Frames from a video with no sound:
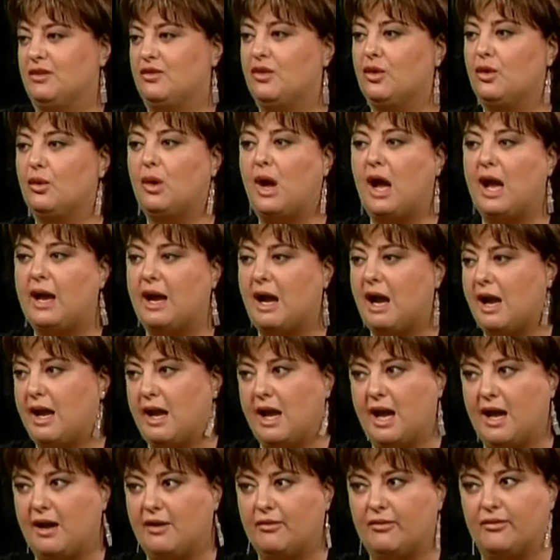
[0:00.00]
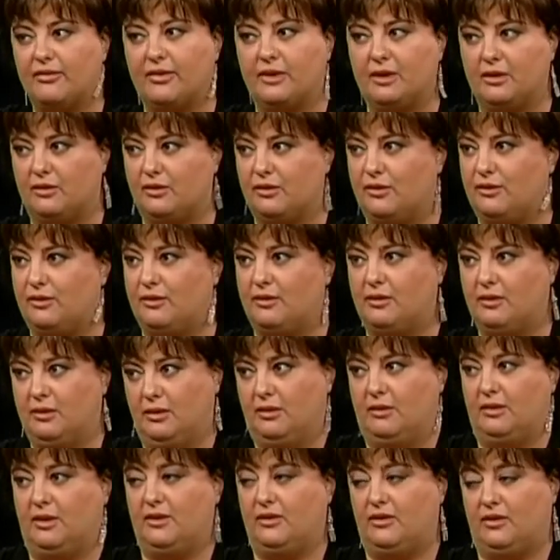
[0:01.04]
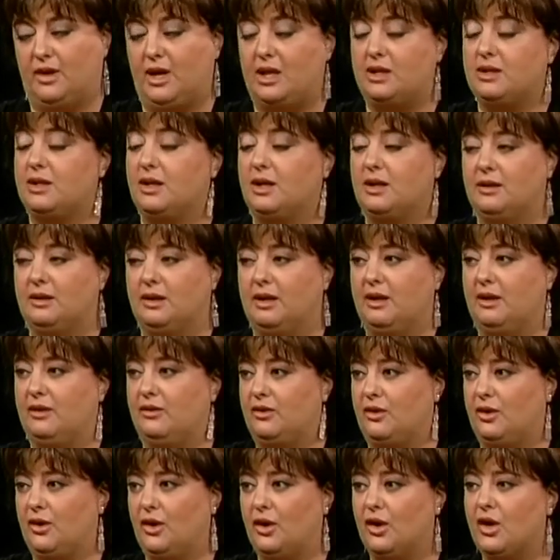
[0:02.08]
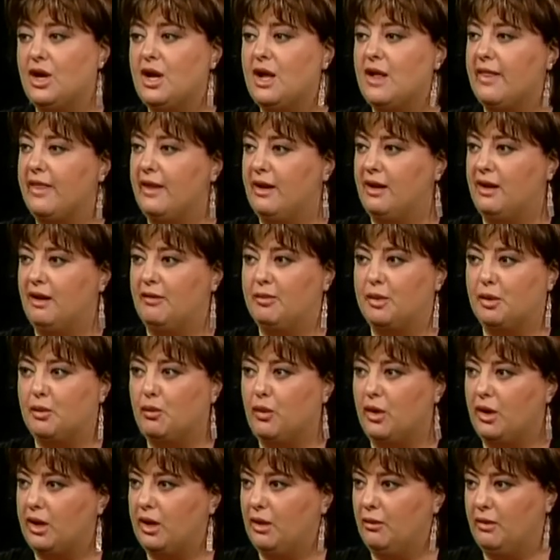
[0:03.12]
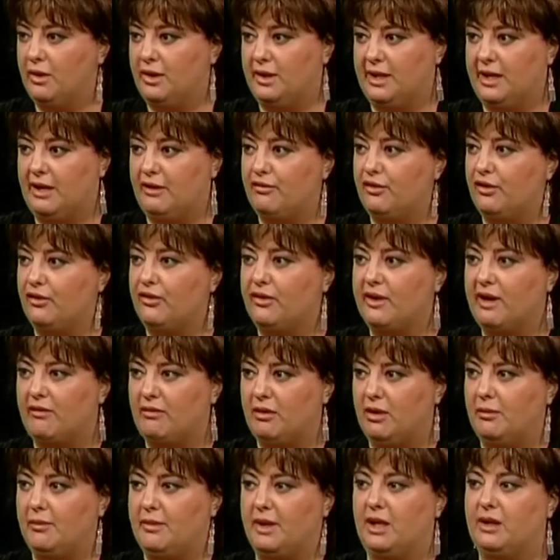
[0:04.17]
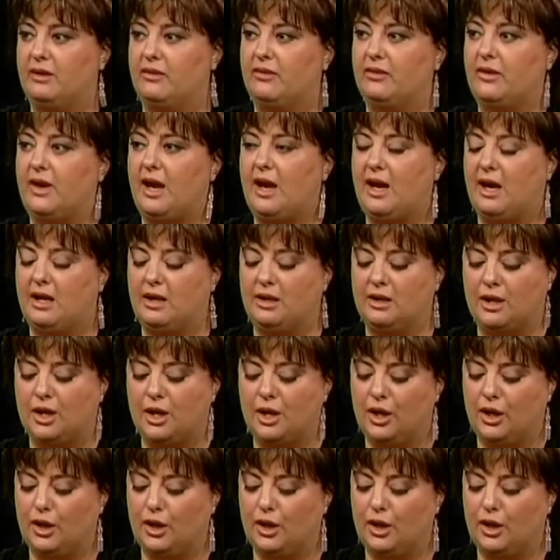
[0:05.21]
So I have this Cyton laser that I've been working with now for several months, and